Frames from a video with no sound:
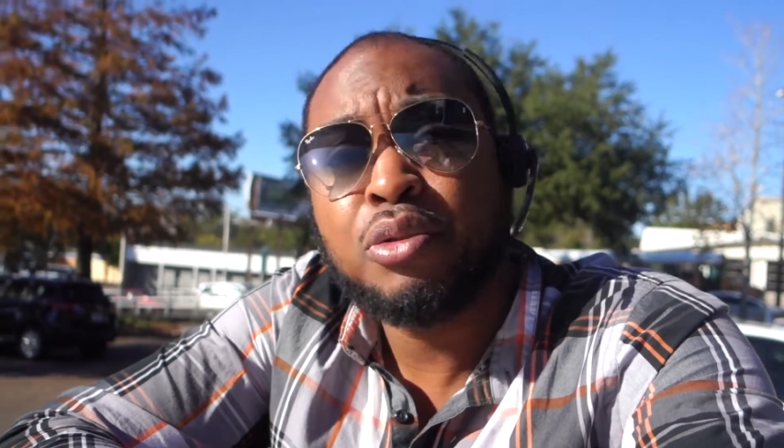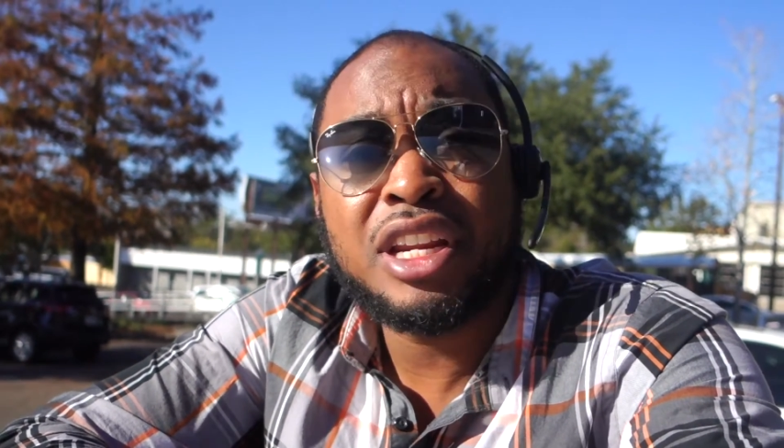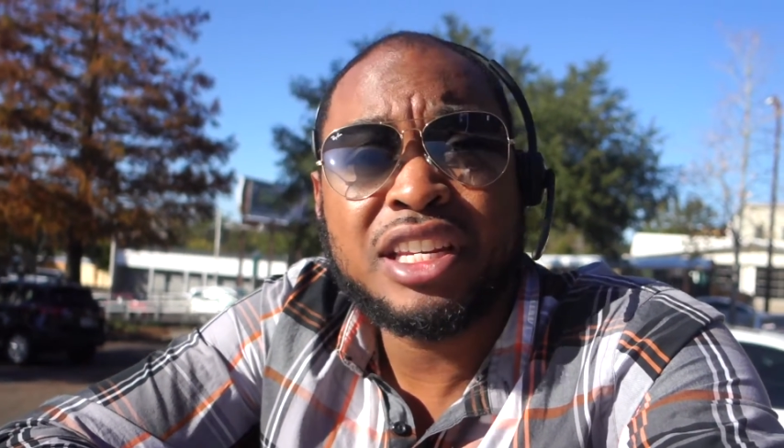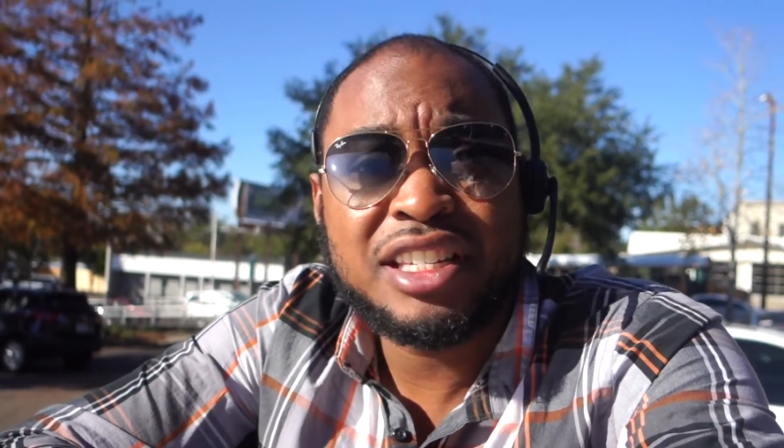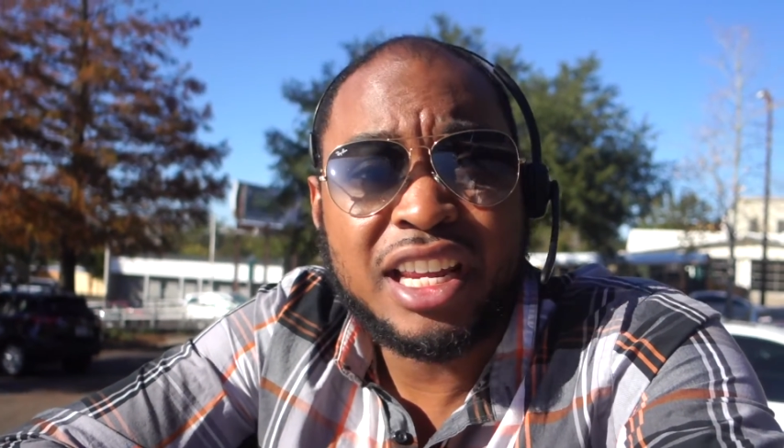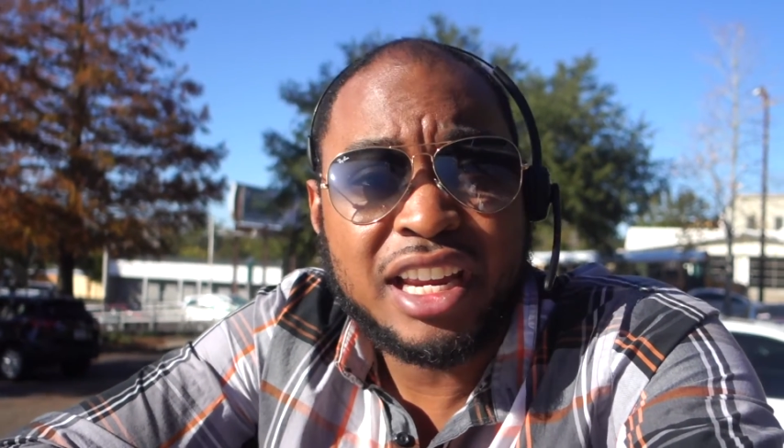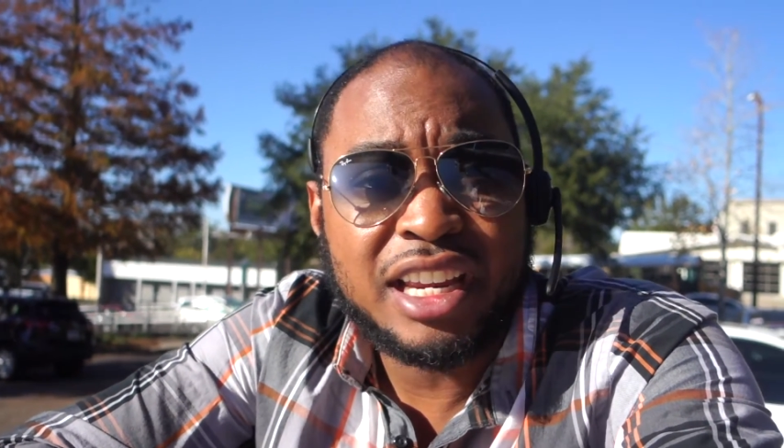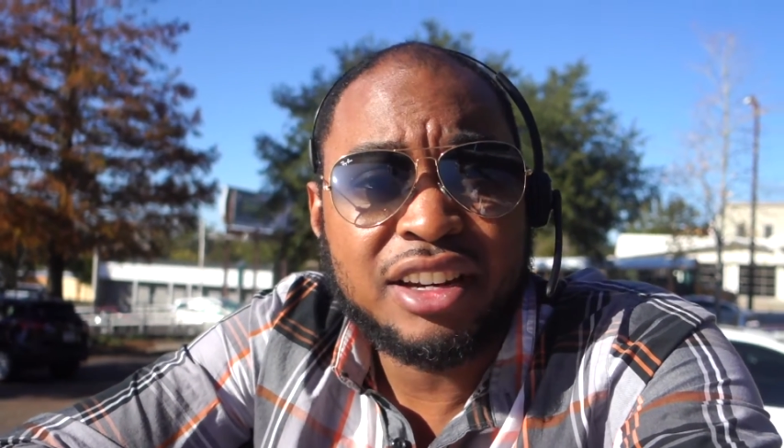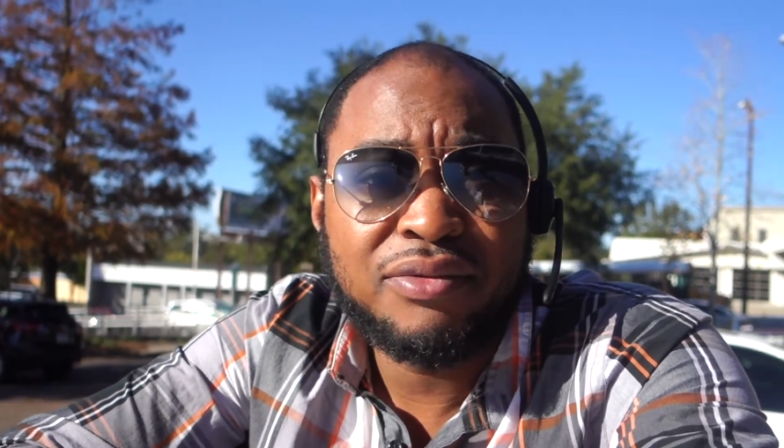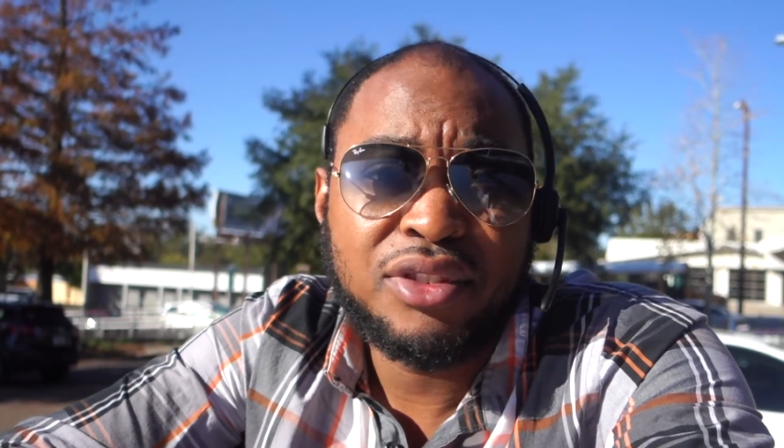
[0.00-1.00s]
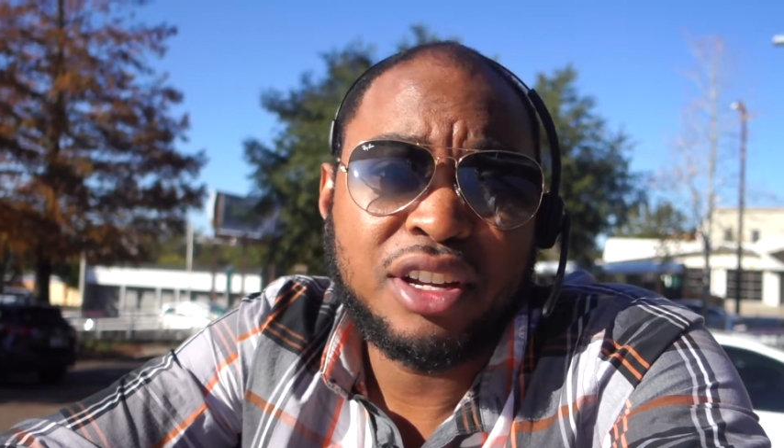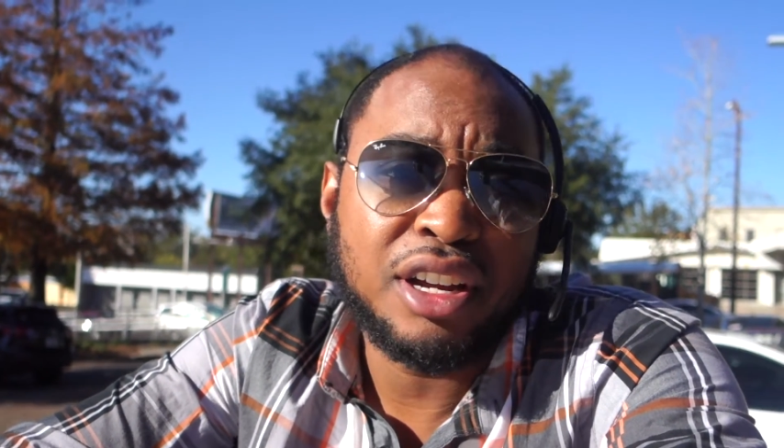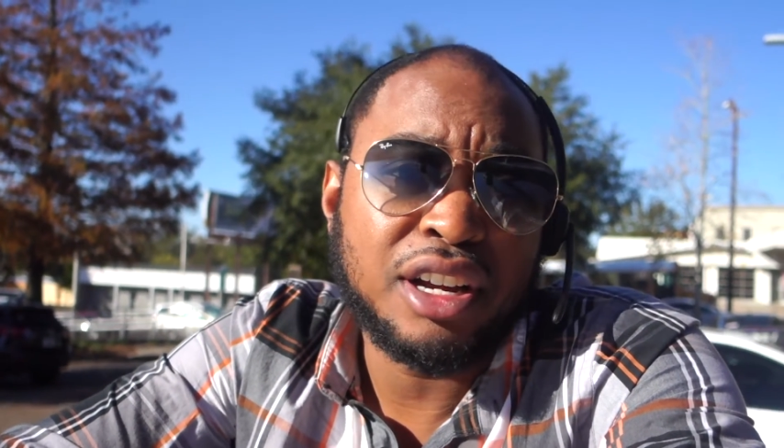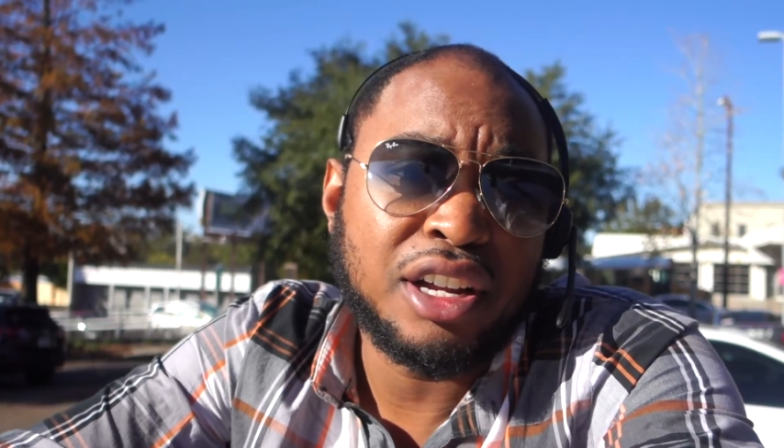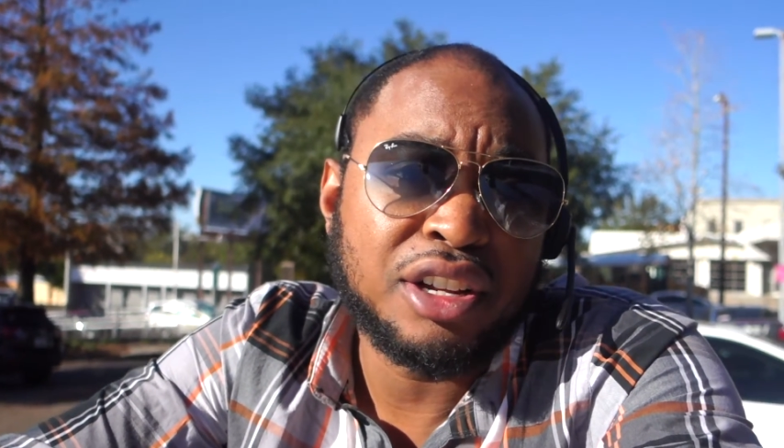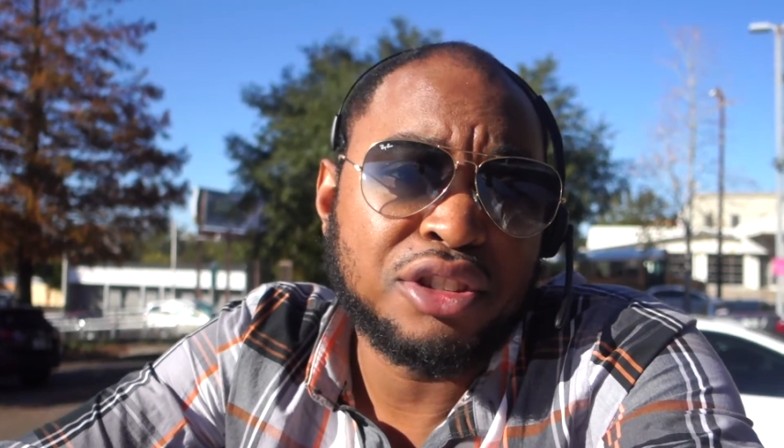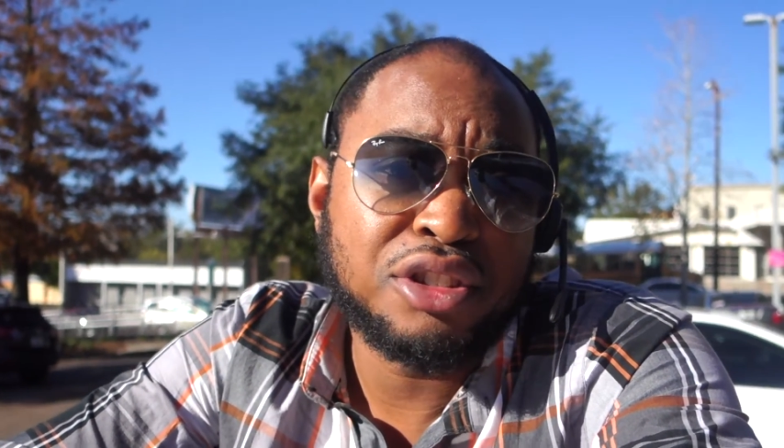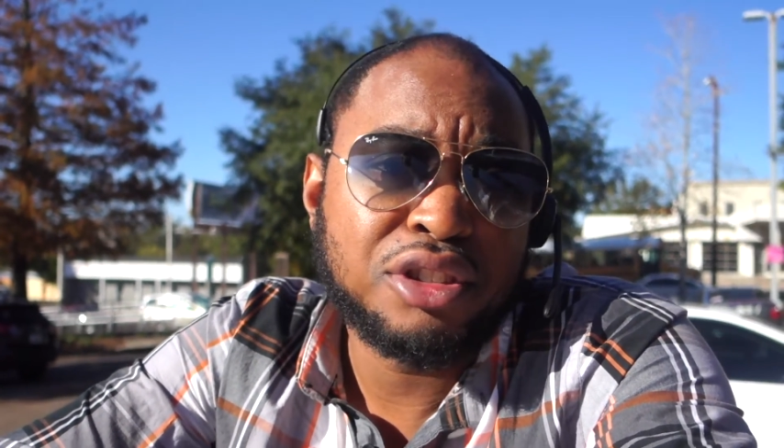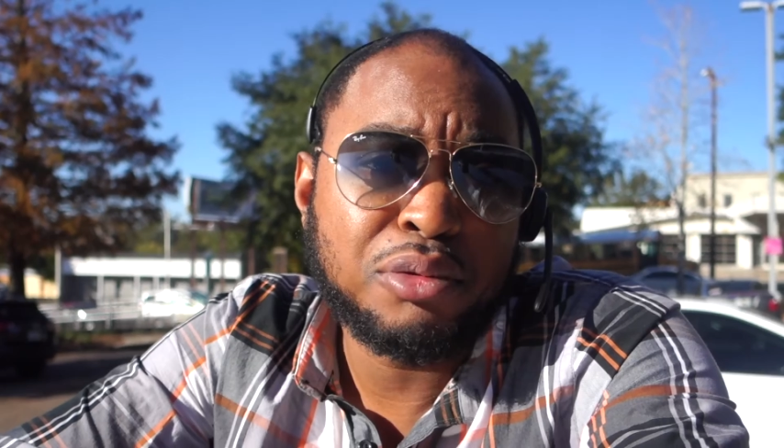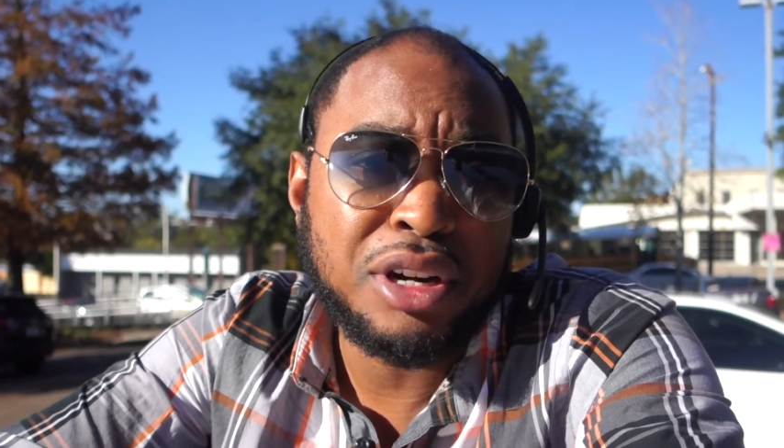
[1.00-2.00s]
22nd,
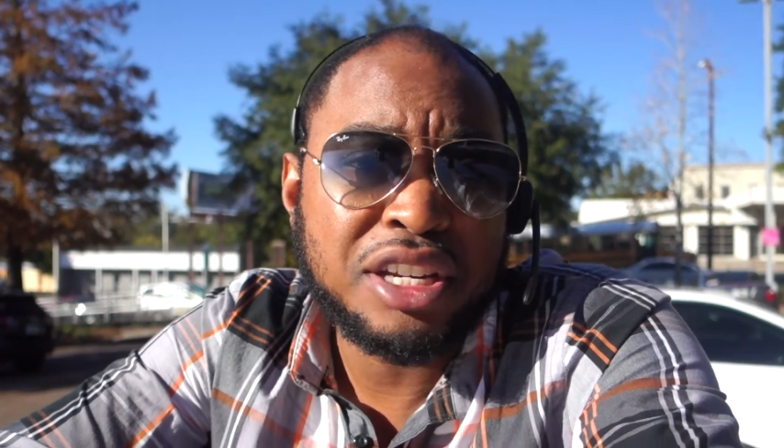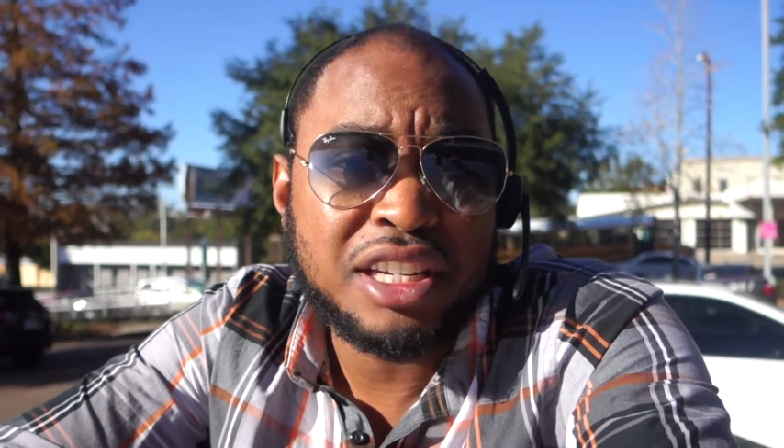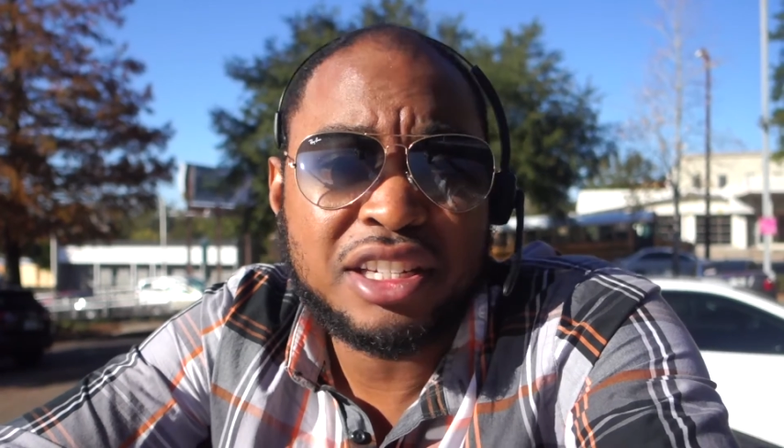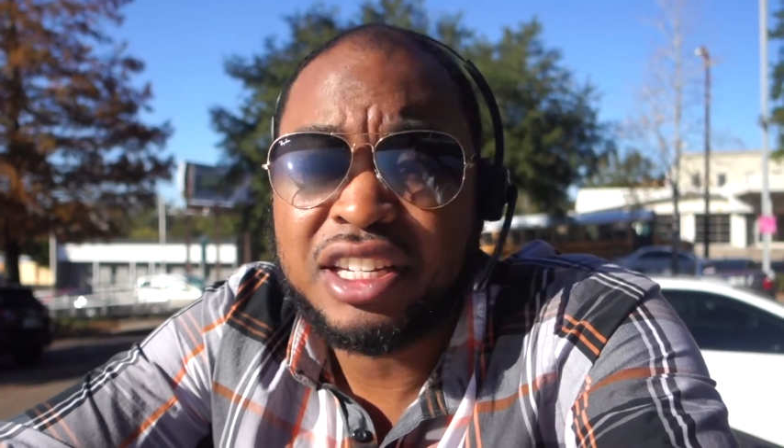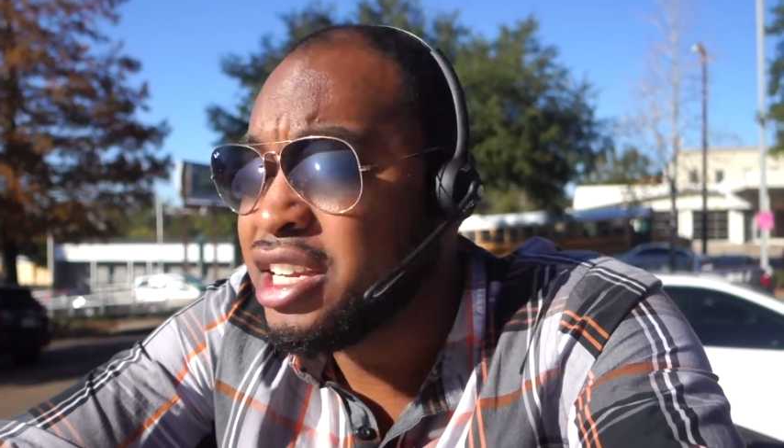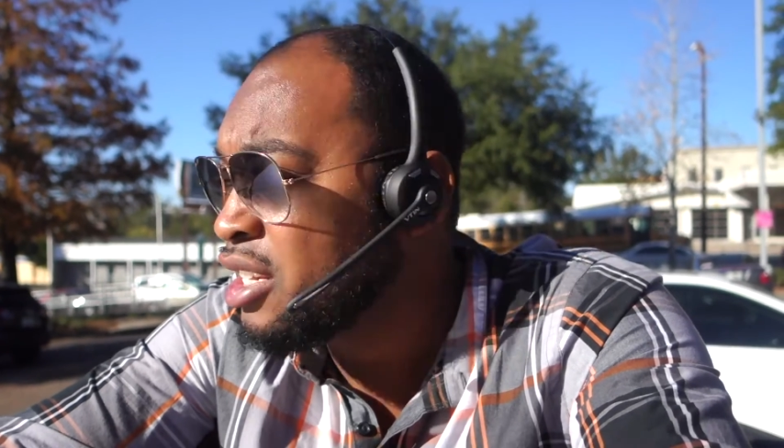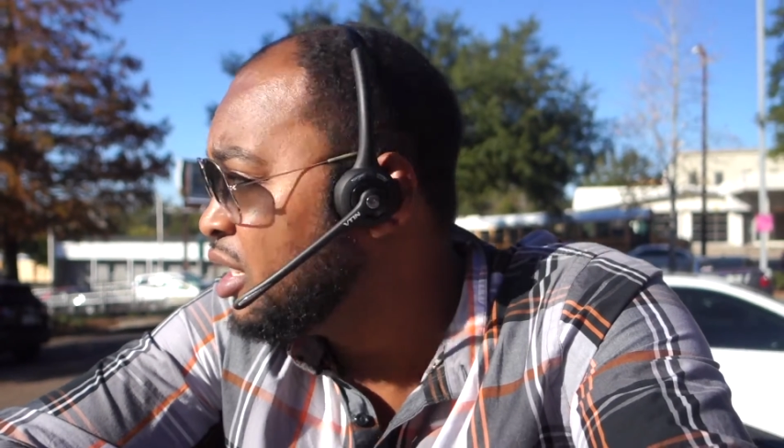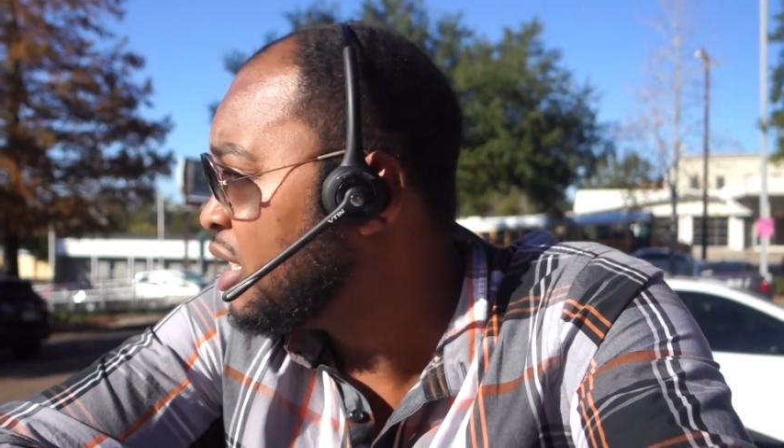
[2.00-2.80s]
2016.